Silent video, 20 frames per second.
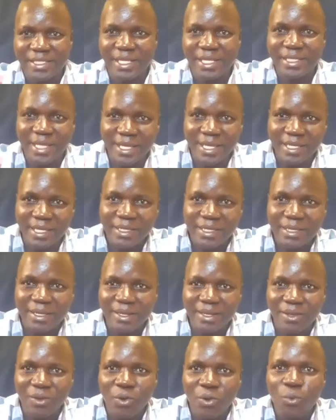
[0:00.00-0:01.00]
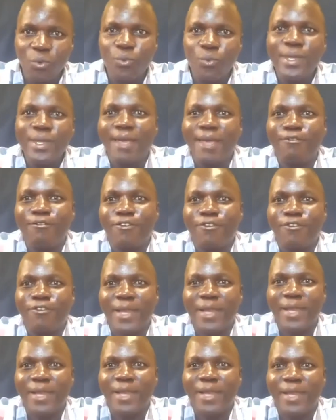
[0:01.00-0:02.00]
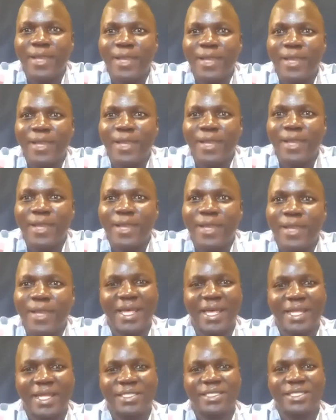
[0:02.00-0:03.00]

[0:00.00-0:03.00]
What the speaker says: yesterday, we have learned that